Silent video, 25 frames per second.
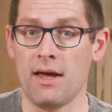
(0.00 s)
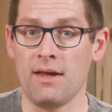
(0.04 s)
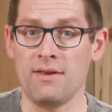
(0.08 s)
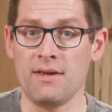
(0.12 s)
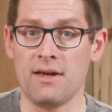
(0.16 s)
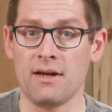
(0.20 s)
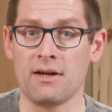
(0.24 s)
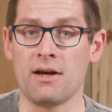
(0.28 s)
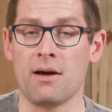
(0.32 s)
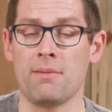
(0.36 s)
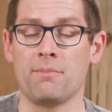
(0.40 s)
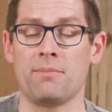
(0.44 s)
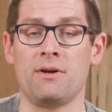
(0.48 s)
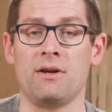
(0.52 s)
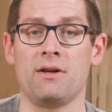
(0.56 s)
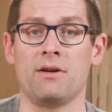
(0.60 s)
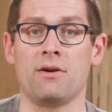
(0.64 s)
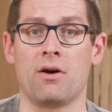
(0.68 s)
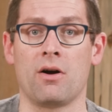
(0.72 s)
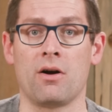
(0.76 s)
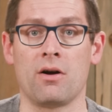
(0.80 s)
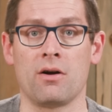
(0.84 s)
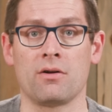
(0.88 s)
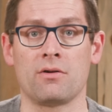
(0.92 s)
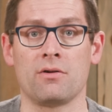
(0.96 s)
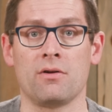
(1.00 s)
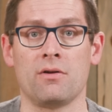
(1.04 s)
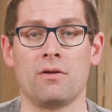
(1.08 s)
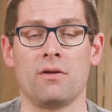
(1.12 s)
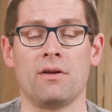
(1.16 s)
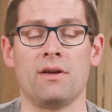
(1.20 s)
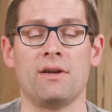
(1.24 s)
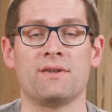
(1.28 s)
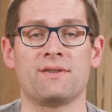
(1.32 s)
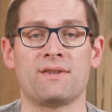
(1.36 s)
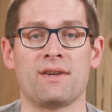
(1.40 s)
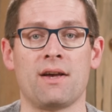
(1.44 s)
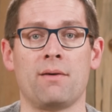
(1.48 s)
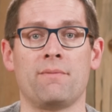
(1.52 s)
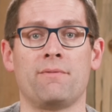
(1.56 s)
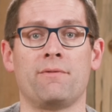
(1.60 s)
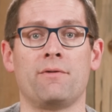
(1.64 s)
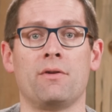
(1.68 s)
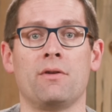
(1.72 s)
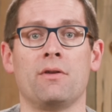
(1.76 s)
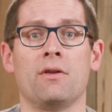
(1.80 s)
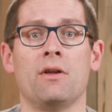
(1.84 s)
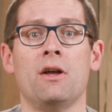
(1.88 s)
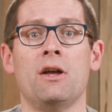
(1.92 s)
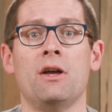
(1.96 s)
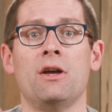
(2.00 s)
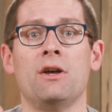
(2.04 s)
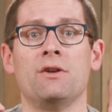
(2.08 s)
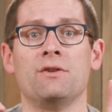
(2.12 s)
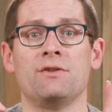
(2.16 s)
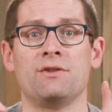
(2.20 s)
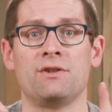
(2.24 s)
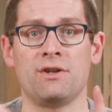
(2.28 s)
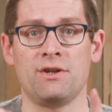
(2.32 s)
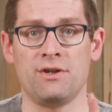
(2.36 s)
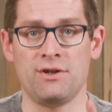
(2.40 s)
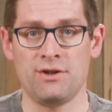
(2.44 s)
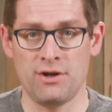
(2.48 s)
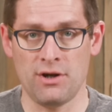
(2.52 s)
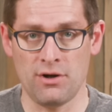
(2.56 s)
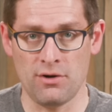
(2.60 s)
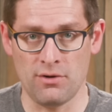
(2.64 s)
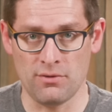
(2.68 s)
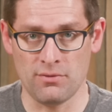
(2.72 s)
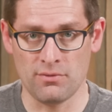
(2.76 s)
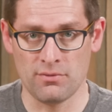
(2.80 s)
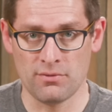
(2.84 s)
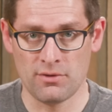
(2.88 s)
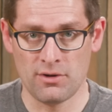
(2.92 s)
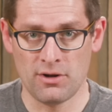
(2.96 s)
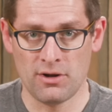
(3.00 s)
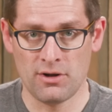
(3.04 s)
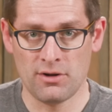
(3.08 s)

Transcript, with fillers: and the accompanying article is helpful to you.